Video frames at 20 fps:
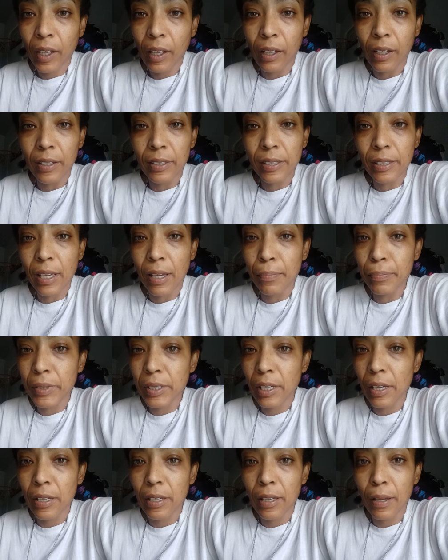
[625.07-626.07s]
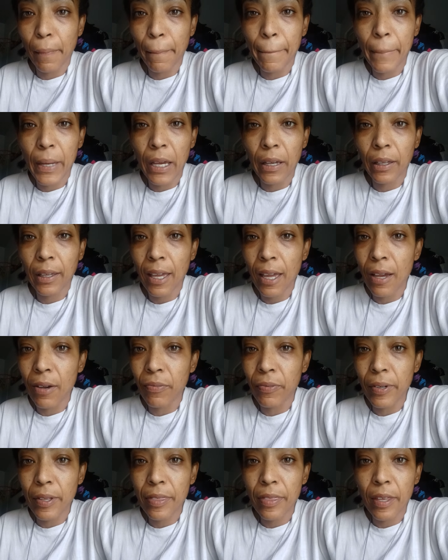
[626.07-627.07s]
Because I'm taking back
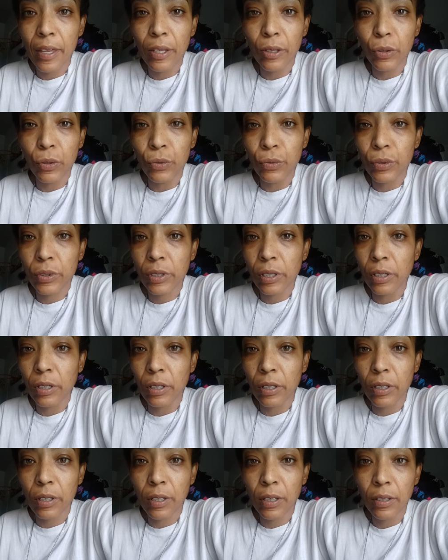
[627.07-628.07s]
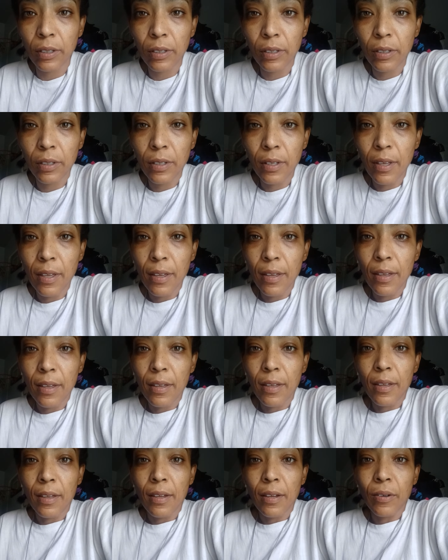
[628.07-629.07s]
everything you took,
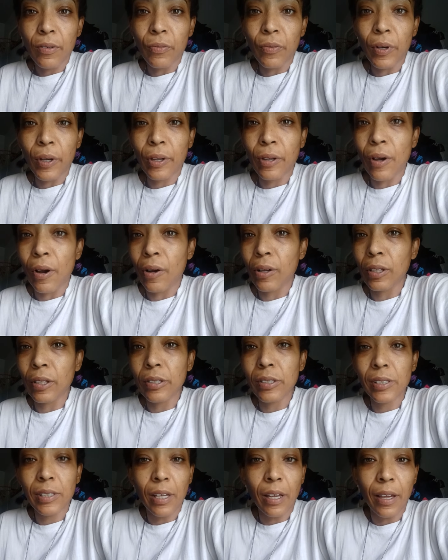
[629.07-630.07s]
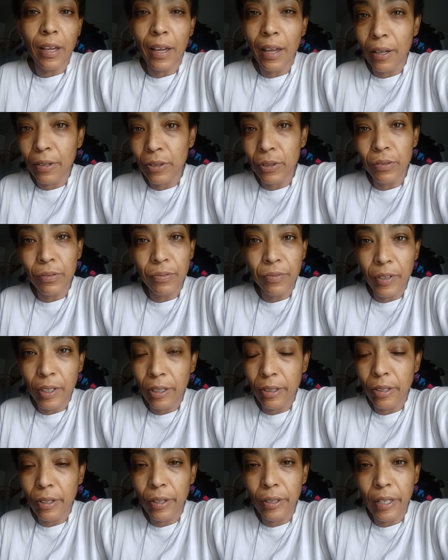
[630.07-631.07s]
regardless to how you
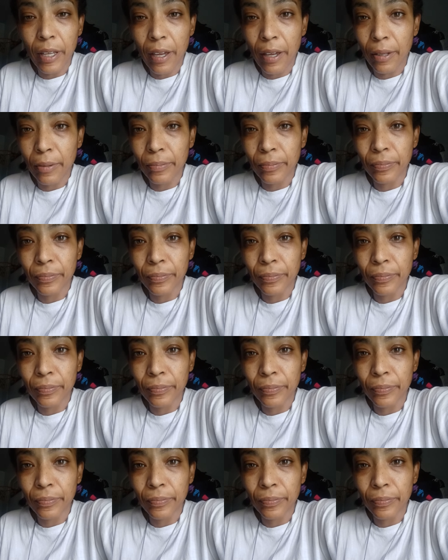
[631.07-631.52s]
feel on that.